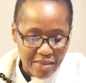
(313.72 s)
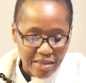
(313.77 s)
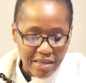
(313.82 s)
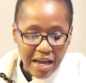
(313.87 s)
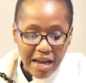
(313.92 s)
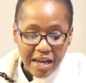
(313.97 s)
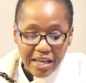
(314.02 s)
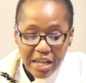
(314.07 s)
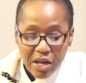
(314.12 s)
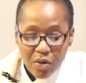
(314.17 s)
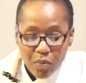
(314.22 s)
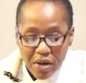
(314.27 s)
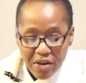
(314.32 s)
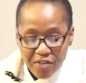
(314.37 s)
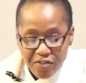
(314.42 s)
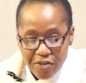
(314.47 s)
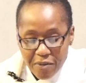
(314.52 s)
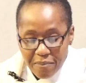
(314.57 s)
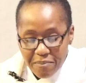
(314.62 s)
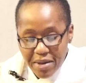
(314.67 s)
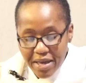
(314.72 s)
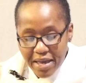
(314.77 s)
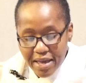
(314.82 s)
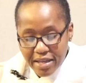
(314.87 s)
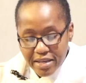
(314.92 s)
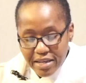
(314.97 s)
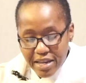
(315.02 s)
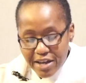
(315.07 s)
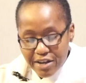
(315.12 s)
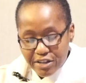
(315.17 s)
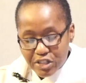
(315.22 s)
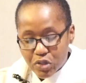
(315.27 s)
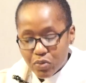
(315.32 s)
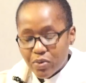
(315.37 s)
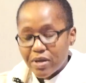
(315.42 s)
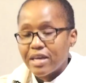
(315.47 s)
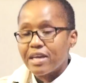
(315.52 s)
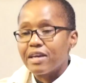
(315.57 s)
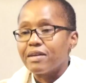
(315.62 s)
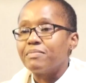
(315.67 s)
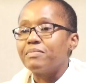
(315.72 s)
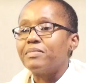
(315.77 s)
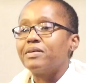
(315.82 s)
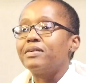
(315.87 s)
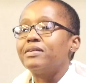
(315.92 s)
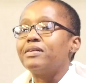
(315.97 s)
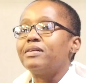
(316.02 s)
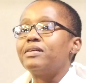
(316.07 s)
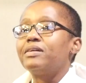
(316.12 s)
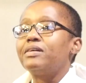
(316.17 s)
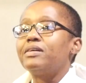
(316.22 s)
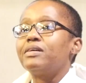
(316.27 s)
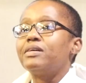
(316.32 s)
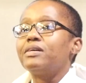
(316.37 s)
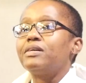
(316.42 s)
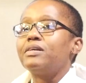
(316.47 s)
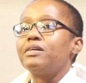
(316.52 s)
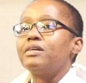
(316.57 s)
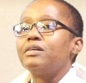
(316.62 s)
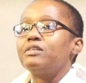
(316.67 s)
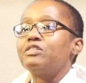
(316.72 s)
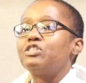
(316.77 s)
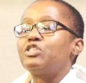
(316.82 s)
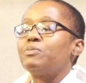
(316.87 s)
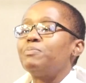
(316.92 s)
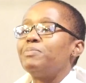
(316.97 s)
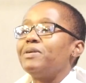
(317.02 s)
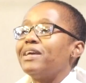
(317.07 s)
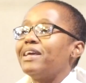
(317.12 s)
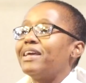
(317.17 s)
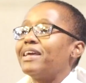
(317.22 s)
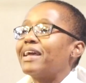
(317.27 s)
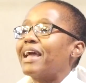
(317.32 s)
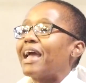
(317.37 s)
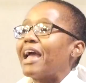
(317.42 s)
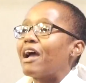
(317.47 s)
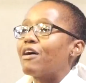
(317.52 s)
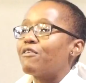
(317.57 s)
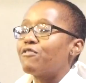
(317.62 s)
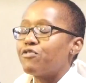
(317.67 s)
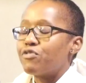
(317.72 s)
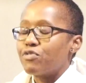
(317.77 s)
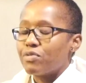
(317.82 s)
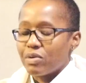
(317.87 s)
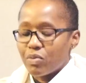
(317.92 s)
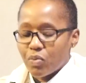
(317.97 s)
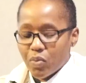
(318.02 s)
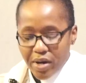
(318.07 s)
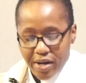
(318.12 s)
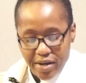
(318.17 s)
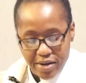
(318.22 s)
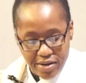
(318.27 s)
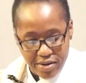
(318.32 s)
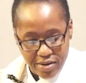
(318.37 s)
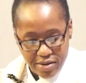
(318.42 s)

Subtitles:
Yaya went from being near to him to being everywhere.